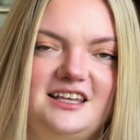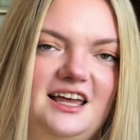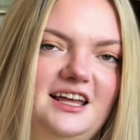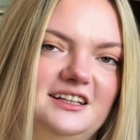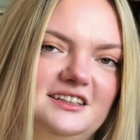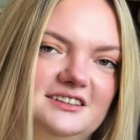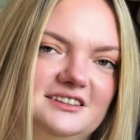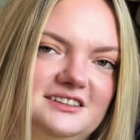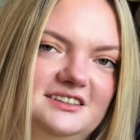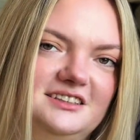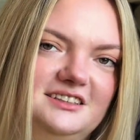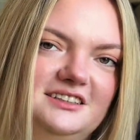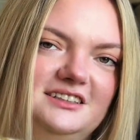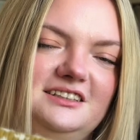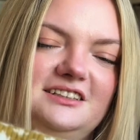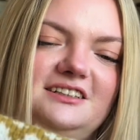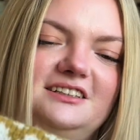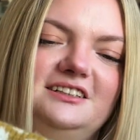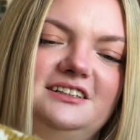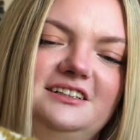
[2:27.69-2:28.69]
And
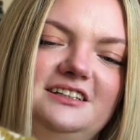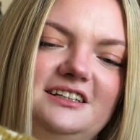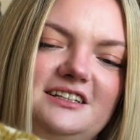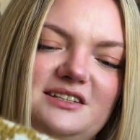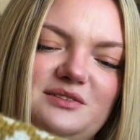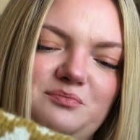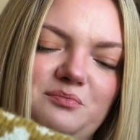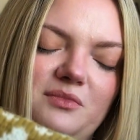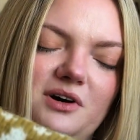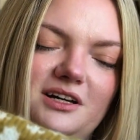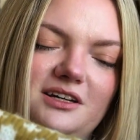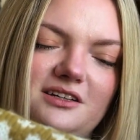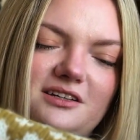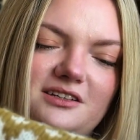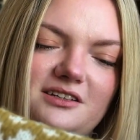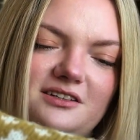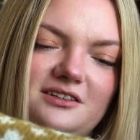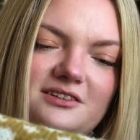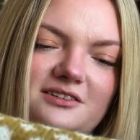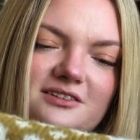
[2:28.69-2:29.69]
yes, my
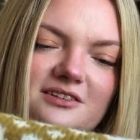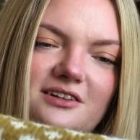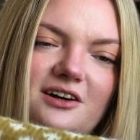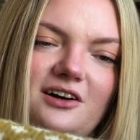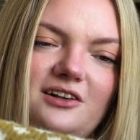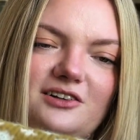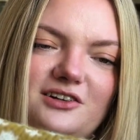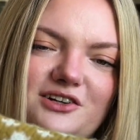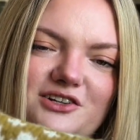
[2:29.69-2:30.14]
color